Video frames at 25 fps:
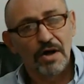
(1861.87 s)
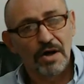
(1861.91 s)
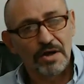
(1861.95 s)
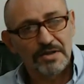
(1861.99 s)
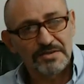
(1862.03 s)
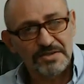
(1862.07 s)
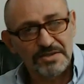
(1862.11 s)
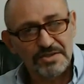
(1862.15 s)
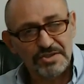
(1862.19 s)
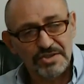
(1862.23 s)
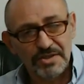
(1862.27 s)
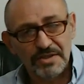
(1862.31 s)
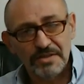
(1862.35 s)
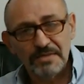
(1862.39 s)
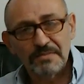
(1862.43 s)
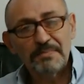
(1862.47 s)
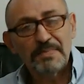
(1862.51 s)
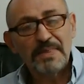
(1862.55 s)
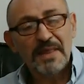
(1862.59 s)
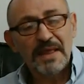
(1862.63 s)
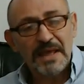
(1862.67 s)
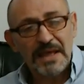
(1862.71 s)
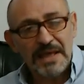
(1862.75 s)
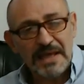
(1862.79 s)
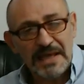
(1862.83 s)

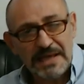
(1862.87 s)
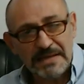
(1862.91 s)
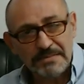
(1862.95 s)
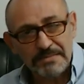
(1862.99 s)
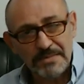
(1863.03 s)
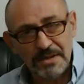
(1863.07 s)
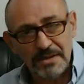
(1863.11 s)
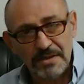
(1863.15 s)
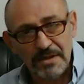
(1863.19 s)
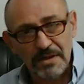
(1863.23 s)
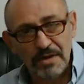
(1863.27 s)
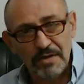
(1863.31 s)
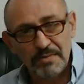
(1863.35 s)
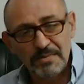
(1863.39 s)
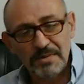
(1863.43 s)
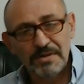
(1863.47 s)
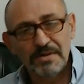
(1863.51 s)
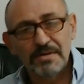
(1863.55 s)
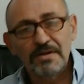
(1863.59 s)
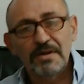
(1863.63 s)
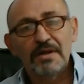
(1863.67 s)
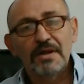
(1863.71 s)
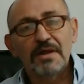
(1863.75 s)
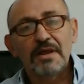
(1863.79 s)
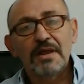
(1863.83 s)
oxygen,
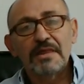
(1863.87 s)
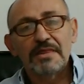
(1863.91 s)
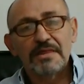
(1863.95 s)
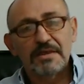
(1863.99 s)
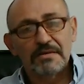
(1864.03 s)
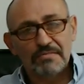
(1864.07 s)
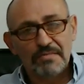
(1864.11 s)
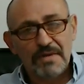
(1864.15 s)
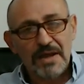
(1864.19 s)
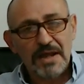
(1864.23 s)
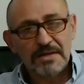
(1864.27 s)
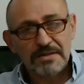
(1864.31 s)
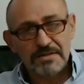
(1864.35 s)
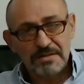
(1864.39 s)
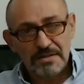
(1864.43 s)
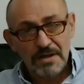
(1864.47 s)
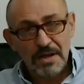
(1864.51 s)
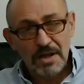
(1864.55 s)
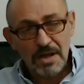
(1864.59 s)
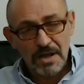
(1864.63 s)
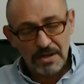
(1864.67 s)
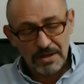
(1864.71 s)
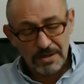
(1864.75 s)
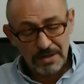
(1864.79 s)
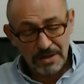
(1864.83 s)
hemoglobin, the red
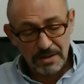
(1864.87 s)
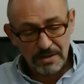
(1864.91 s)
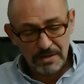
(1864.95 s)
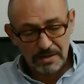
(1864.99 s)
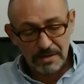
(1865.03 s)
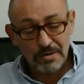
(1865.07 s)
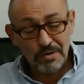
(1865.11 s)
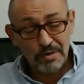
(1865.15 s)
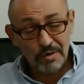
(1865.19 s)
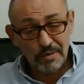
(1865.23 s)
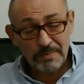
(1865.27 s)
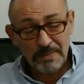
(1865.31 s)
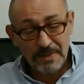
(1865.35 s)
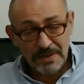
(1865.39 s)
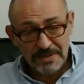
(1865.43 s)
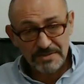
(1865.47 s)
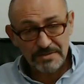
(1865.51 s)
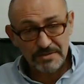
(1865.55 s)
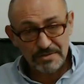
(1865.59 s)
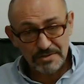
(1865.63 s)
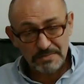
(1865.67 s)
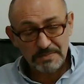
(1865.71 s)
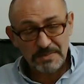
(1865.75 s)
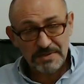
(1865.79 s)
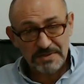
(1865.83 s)

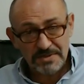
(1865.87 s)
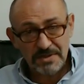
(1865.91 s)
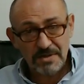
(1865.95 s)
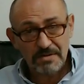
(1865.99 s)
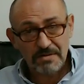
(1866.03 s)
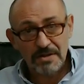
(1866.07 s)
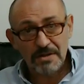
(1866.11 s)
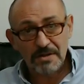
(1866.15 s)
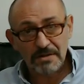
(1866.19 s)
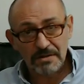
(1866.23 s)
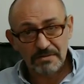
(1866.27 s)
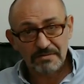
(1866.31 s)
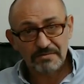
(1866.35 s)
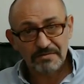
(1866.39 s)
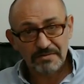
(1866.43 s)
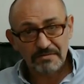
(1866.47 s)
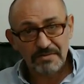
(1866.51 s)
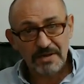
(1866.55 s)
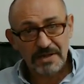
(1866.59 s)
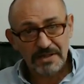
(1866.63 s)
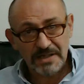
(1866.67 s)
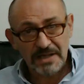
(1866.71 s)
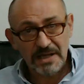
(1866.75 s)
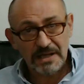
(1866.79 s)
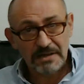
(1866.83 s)
corpuscles material,
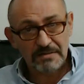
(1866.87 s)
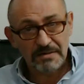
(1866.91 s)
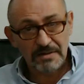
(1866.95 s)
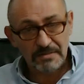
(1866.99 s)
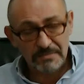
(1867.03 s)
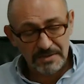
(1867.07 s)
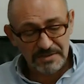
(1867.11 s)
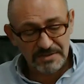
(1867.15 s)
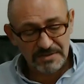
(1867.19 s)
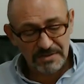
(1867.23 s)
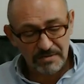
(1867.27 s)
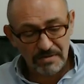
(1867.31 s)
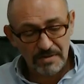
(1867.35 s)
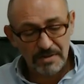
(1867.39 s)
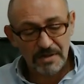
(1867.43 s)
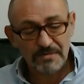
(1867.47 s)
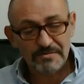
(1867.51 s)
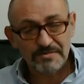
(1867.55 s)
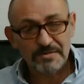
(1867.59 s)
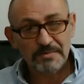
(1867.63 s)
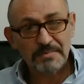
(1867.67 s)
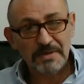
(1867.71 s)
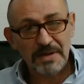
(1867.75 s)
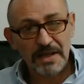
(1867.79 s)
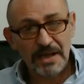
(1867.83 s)
red coloring material
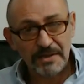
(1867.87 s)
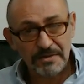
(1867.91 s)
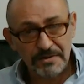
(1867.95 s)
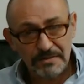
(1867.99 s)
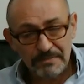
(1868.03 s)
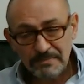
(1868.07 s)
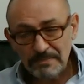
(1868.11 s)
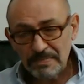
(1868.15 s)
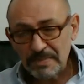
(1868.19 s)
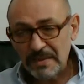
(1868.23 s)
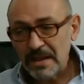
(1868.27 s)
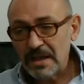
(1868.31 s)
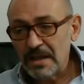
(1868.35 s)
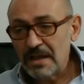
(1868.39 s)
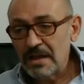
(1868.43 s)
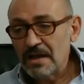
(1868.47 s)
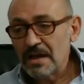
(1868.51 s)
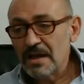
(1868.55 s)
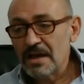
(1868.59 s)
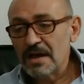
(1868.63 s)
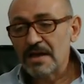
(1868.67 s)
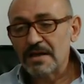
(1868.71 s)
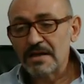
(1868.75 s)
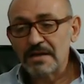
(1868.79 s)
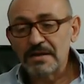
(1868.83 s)
of the blood.
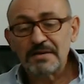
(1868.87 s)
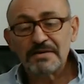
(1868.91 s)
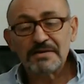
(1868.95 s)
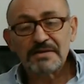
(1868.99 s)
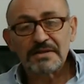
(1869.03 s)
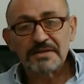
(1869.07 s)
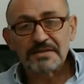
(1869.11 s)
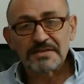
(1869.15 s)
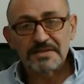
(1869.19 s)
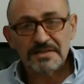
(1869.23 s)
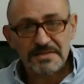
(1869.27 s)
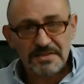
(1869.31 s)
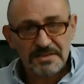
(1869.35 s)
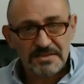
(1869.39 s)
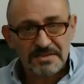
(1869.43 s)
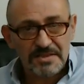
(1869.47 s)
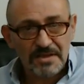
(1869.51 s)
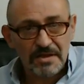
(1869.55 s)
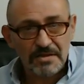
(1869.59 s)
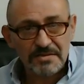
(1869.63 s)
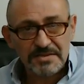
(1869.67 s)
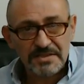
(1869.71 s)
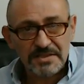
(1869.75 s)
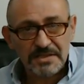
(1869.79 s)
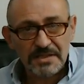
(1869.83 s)

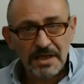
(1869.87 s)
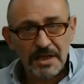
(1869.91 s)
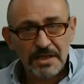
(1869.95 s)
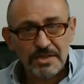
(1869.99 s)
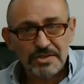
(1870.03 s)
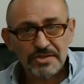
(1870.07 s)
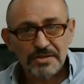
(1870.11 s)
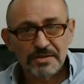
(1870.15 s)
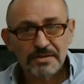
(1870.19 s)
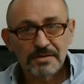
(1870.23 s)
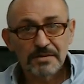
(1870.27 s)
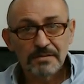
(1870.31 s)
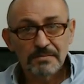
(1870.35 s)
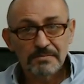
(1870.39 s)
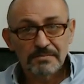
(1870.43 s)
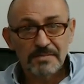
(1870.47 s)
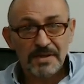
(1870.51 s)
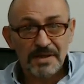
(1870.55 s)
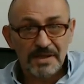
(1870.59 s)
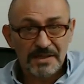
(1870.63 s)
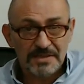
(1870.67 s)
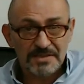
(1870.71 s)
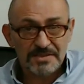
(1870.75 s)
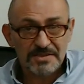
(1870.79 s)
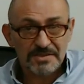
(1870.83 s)
Dissociation
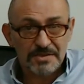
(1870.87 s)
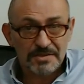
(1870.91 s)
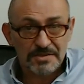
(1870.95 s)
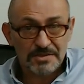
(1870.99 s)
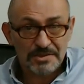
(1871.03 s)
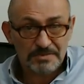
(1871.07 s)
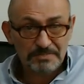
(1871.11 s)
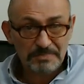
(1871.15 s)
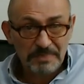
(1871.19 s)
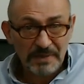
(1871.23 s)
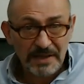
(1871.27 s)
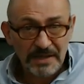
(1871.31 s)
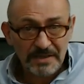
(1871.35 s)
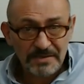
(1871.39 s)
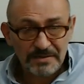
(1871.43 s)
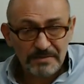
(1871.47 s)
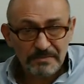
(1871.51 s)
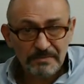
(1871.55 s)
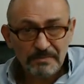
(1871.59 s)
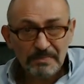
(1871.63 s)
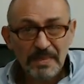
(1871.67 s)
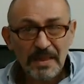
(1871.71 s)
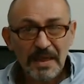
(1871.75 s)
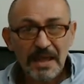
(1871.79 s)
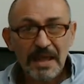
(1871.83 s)
means to split,
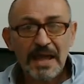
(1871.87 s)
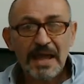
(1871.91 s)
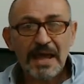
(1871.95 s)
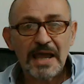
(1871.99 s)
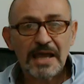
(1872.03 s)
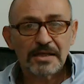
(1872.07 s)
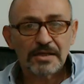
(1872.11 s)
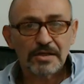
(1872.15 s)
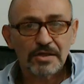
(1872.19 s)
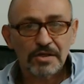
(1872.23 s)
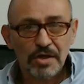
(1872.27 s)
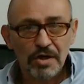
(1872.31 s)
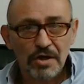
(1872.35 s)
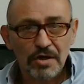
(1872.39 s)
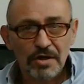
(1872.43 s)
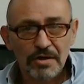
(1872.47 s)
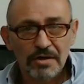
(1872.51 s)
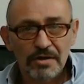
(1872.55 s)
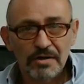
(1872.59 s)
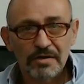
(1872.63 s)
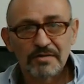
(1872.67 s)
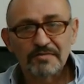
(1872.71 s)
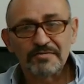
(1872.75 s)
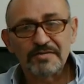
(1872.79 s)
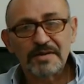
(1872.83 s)
and
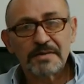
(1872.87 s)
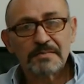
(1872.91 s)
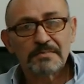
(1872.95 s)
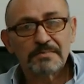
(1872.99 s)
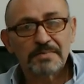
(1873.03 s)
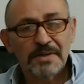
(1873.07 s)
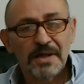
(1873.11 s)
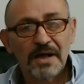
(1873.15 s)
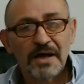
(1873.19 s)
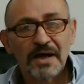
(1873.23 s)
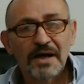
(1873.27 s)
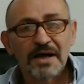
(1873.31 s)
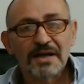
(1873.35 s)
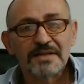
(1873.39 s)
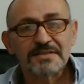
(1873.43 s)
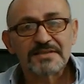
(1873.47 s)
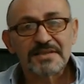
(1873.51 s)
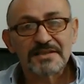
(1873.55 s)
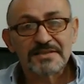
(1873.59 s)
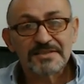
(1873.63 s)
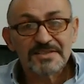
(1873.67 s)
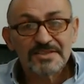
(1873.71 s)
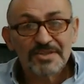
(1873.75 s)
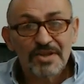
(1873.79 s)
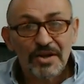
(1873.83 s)
curve
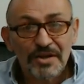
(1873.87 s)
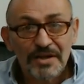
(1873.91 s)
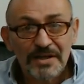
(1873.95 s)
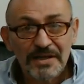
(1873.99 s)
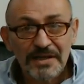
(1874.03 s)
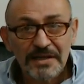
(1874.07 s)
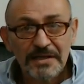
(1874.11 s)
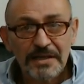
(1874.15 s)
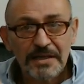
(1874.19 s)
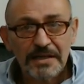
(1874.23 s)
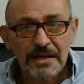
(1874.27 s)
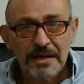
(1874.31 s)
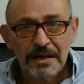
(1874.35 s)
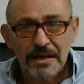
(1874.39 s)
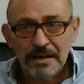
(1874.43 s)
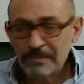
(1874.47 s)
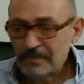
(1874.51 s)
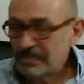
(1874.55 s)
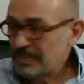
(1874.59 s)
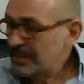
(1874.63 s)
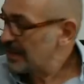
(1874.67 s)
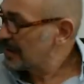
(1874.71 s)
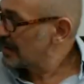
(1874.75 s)
implies it's not linear.